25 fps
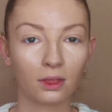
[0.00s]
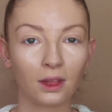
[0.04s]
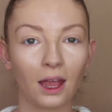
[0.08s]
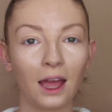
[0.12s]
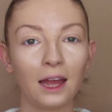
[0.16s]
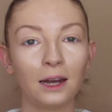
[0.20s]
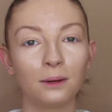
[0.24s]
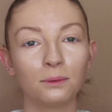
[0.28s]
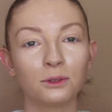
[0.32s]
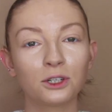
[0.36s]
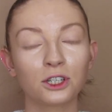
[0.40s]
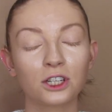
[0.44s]

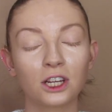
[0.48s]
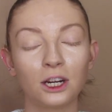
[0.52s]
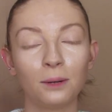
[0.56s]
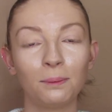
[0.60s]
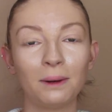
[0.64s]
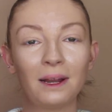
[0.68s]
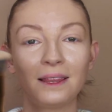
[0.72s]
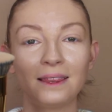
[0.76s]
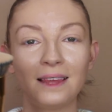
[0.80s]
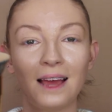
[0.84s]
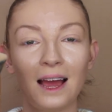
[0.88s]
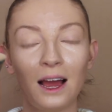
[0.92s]
And I'm just going to
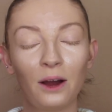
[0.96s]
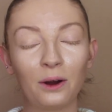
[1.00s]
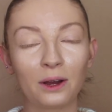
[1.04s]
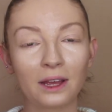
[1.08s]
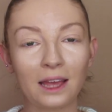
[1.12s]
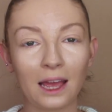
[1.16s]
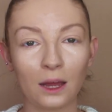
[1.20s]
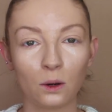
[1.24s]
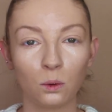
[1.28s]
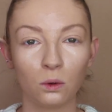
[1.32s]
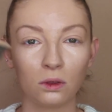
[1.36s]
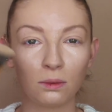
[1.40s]
blend that out
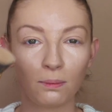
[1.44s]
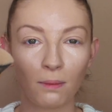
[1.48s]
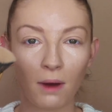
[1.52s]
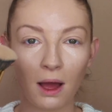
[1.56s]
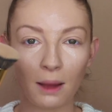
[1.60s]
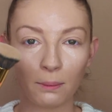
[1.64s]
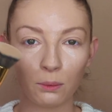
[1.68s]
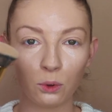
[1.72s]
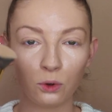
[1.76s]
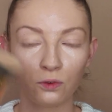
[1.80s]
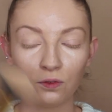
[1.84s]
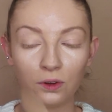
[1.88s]
again with
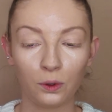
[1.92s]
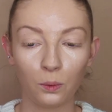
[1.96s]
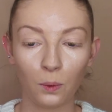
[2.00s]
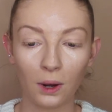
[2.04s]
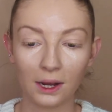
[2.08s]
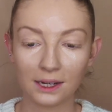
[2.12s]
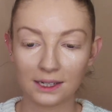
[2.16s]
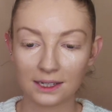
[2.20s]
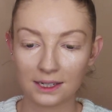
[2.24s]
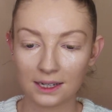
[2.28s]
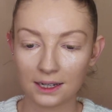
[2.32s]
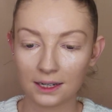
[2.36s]
my Morphe
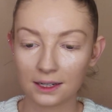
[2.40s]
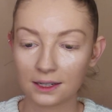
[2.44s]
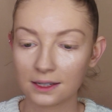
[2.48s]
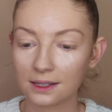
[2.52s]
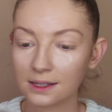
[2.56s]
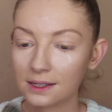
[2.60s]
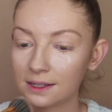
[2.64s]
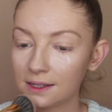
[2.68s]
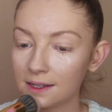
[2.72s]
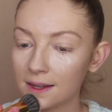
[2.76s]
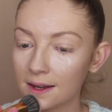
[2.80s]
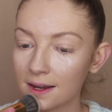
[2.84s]

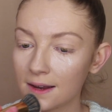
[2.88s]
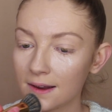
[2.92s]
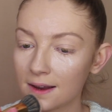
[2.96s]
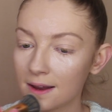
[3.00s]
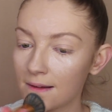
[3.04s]
Y6.